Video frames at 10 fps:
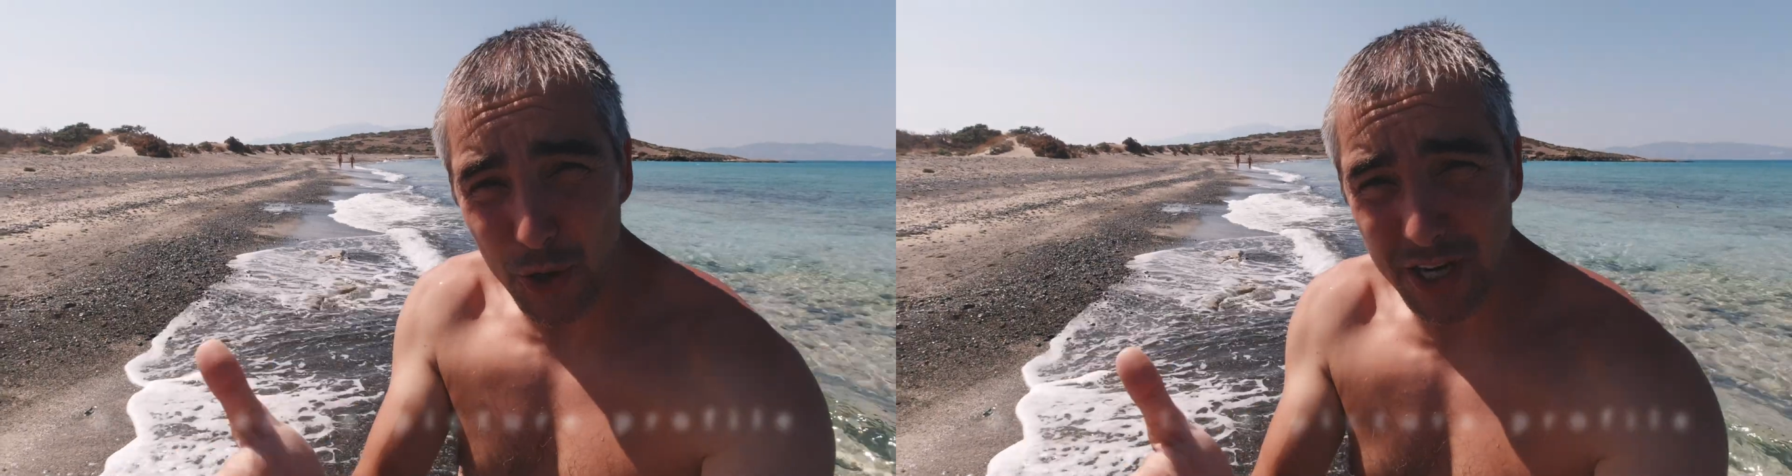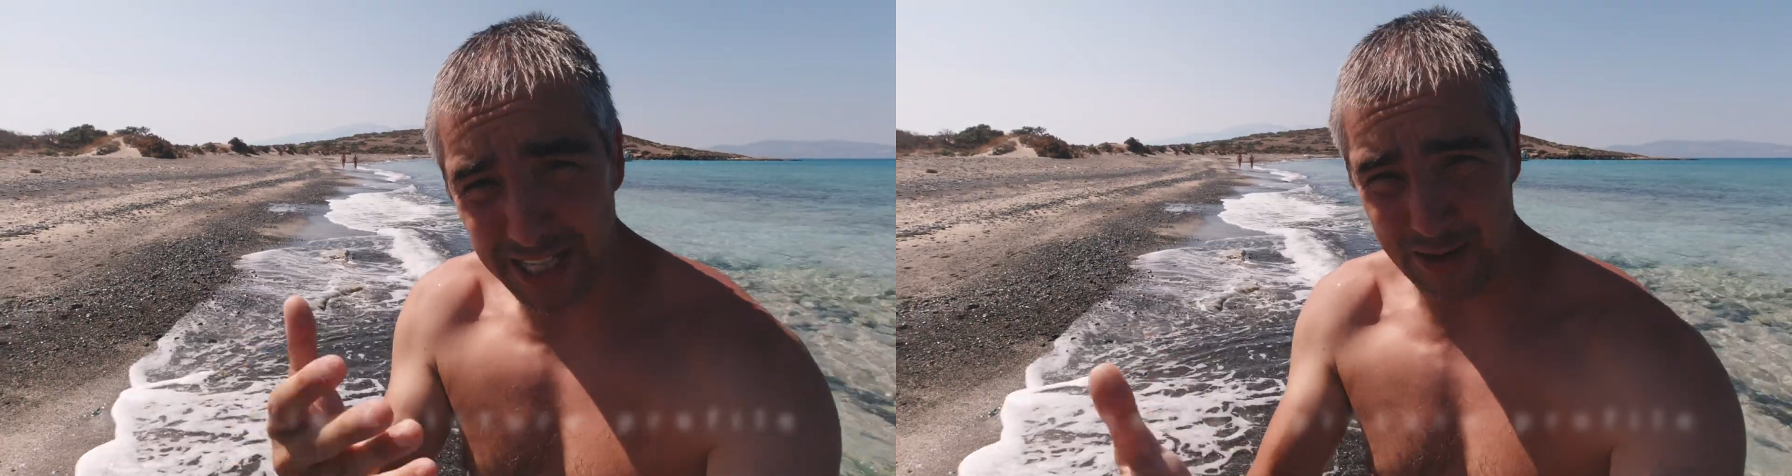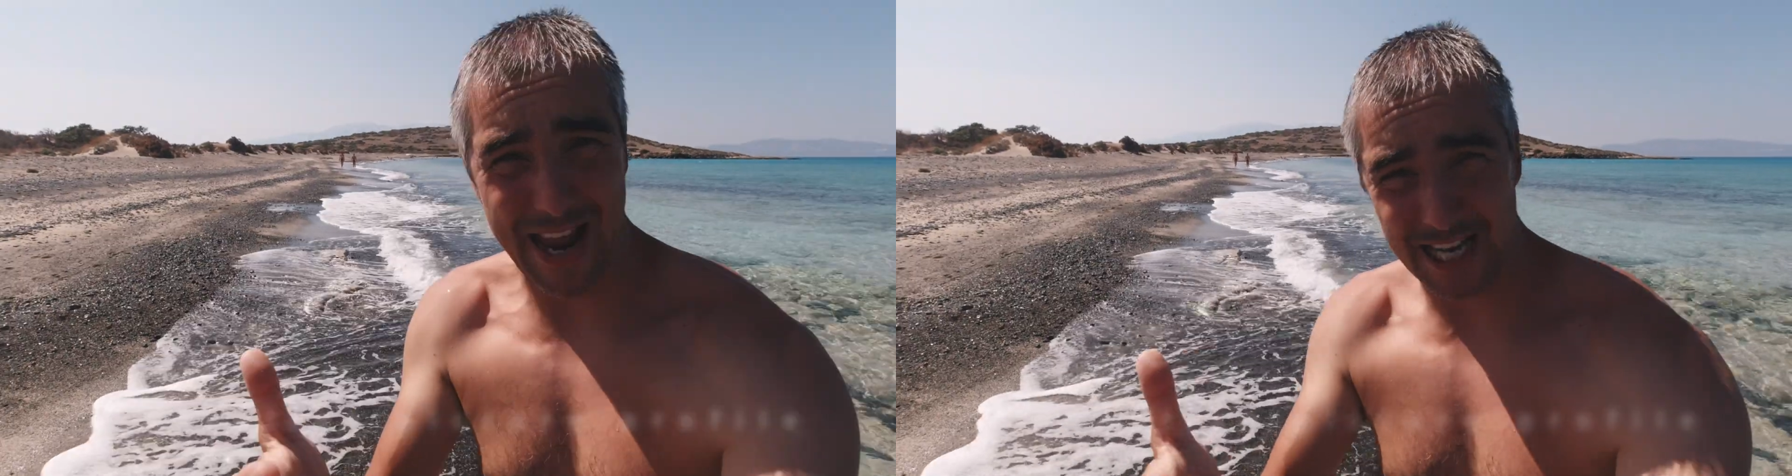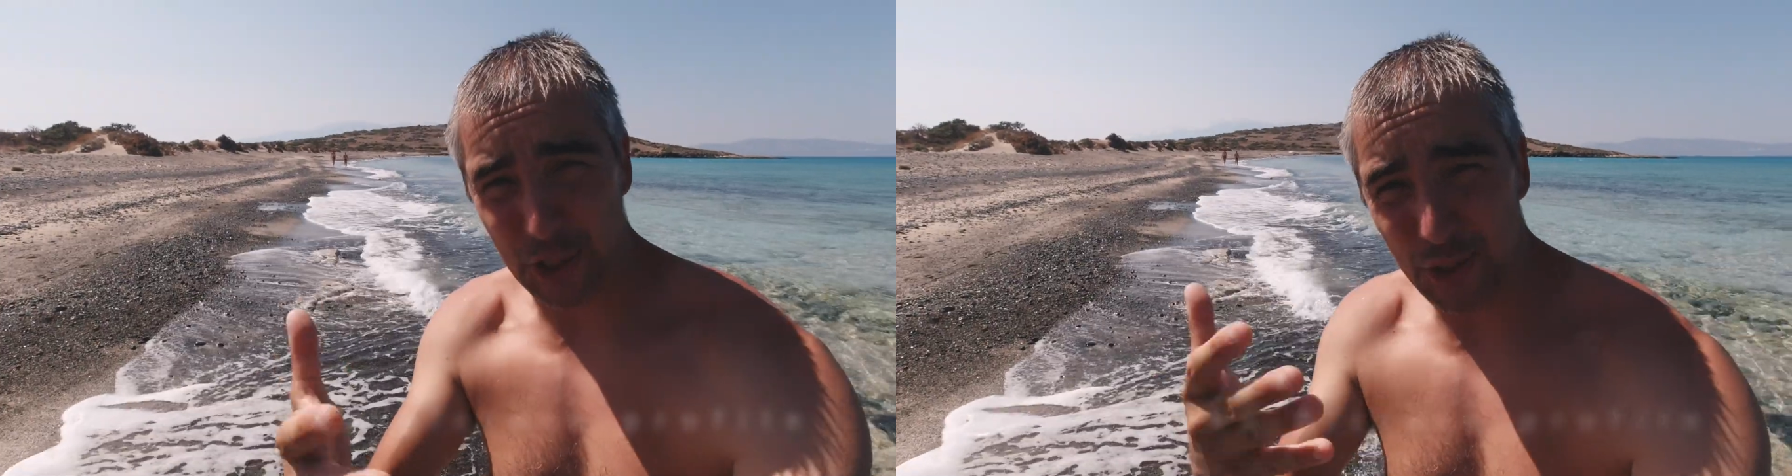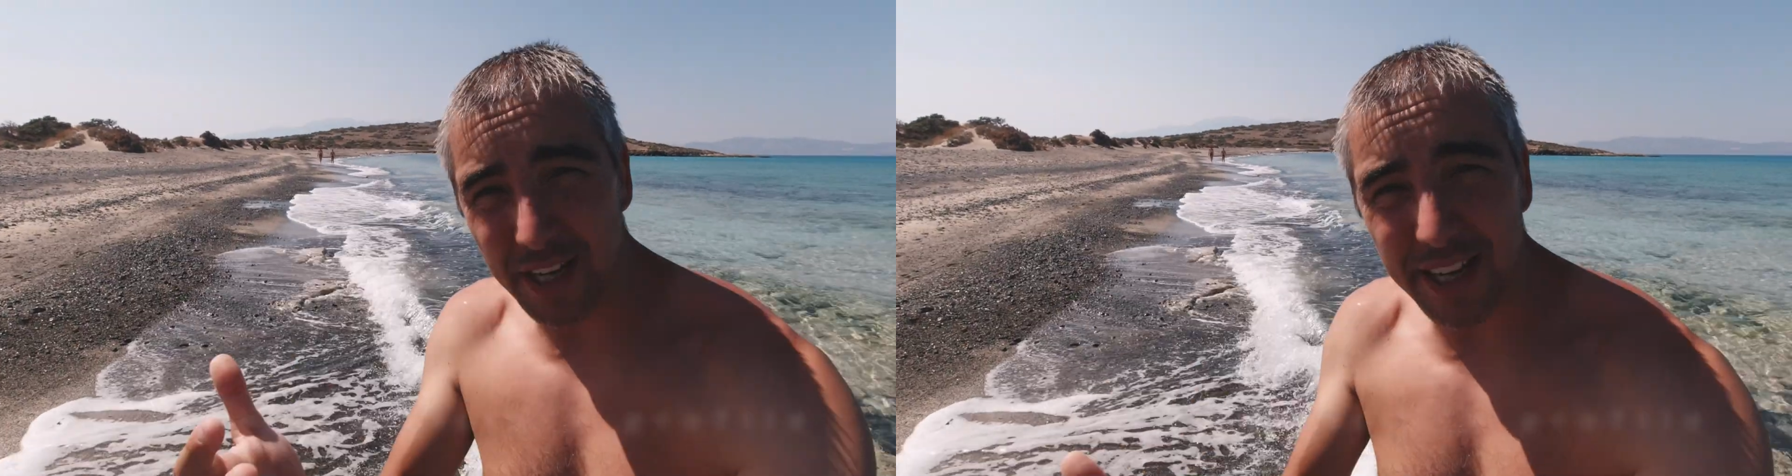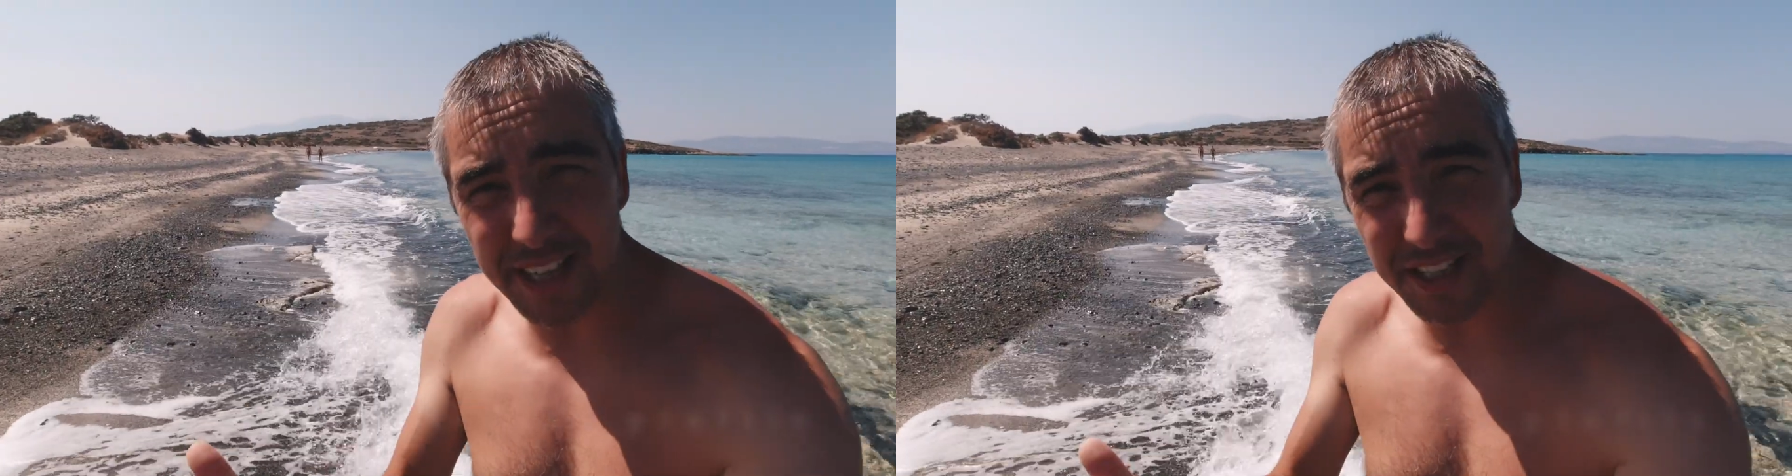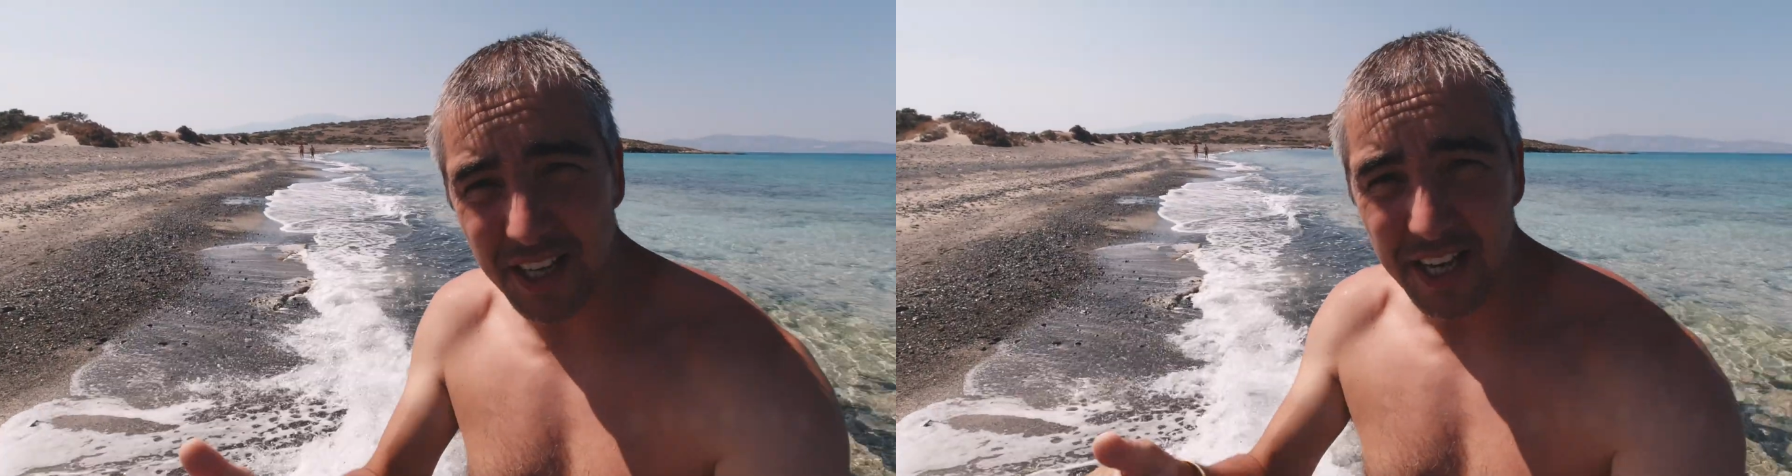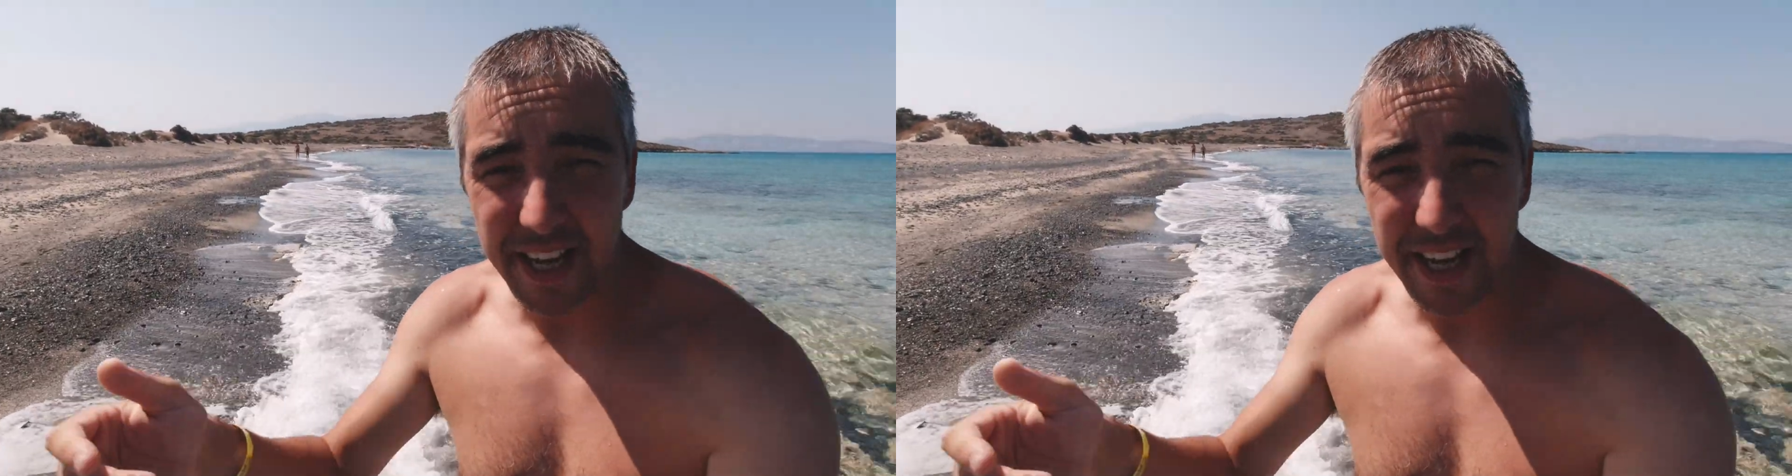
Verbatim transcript: work there actually is